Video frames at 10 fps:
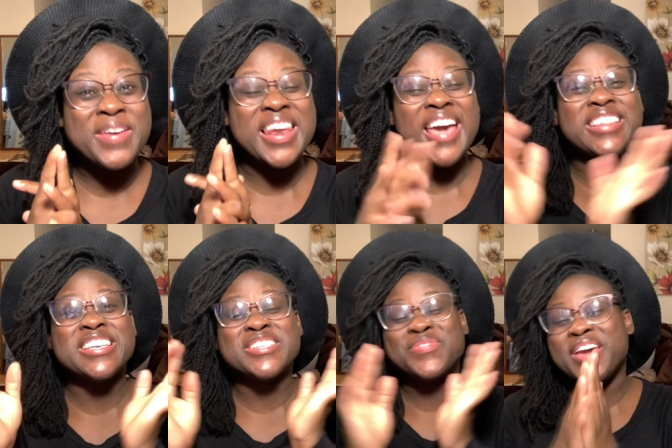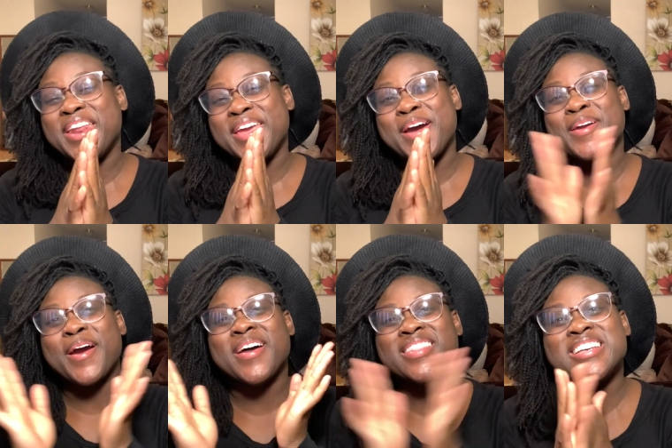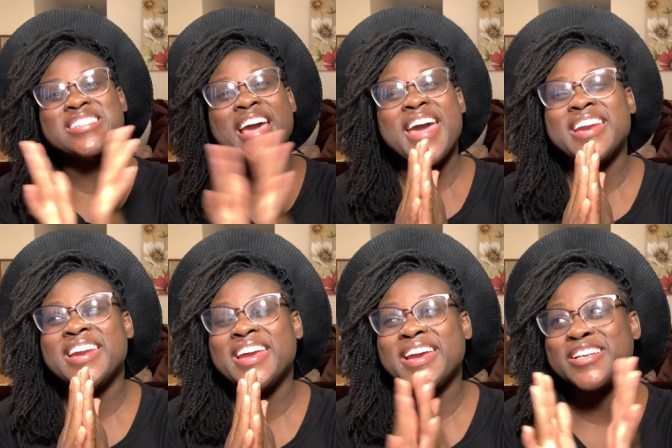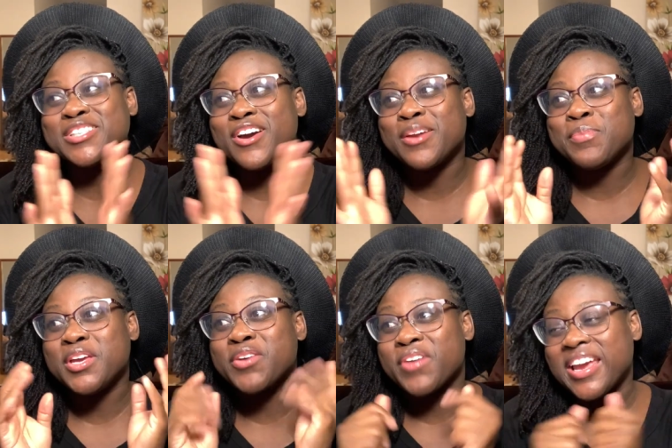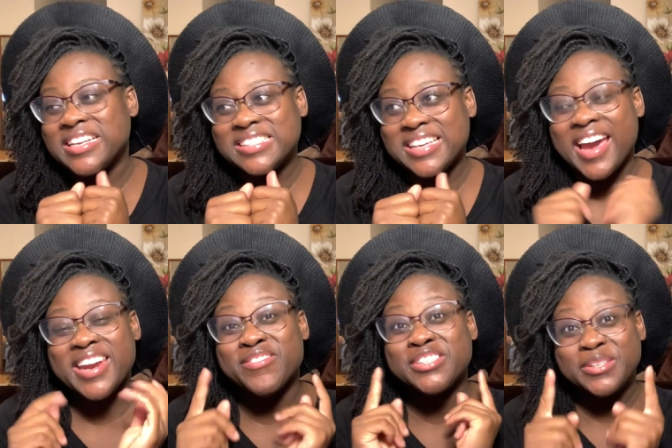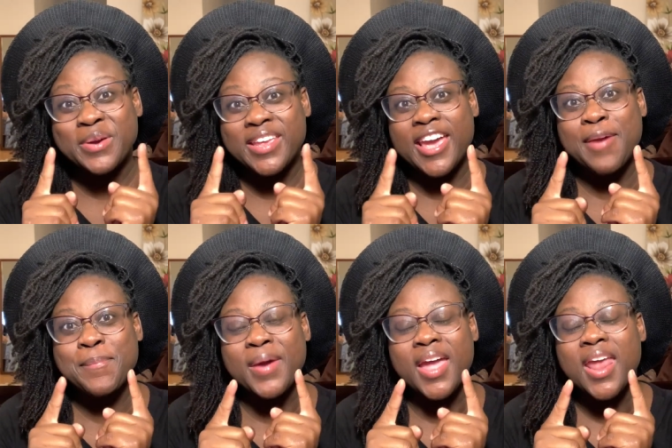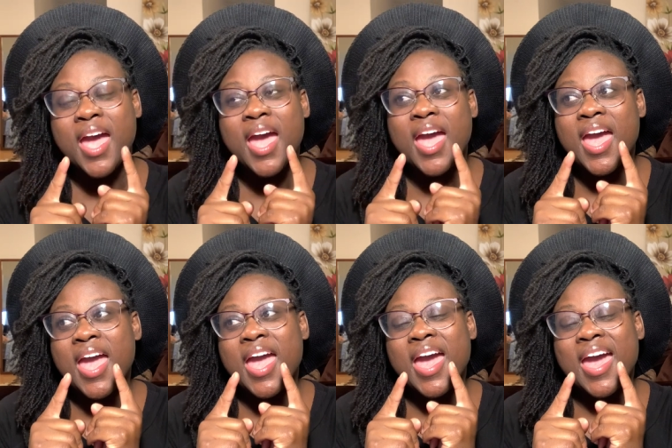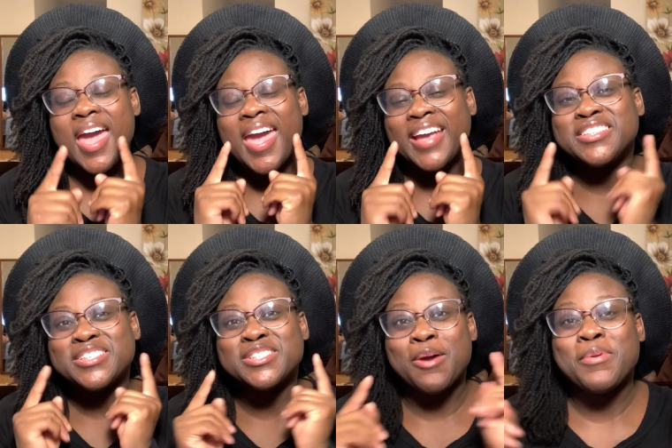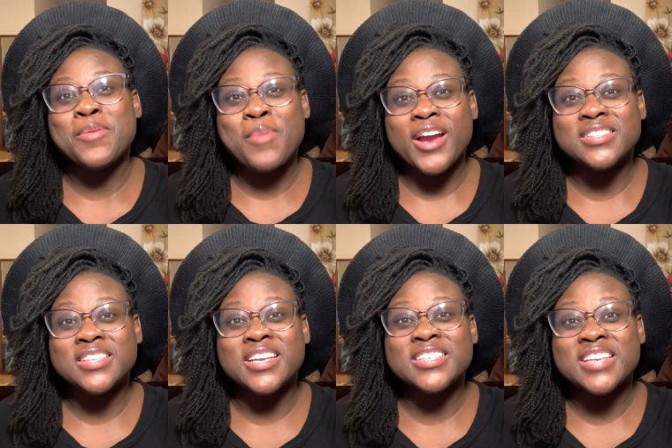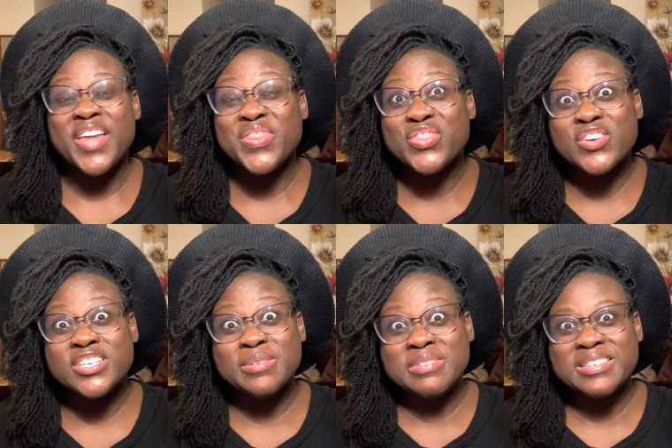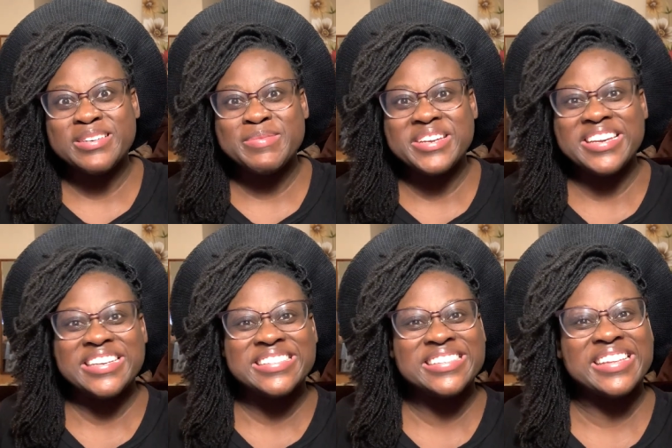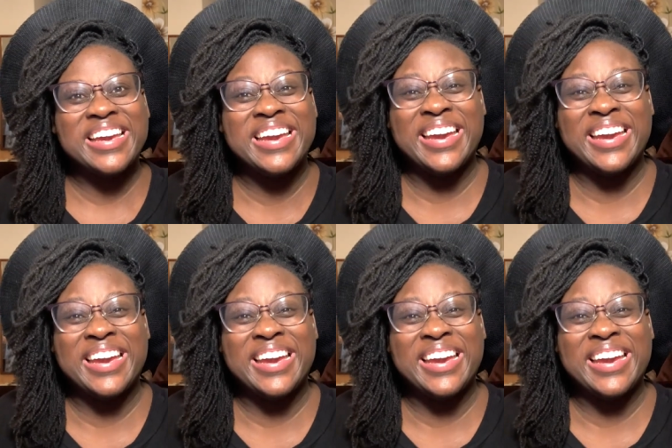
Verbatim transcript: and like this video, y'all. This editing is going to be crazy. I didn't even do it yet, but it's just so many parts to this, and I thought it was gonna be an easy thing,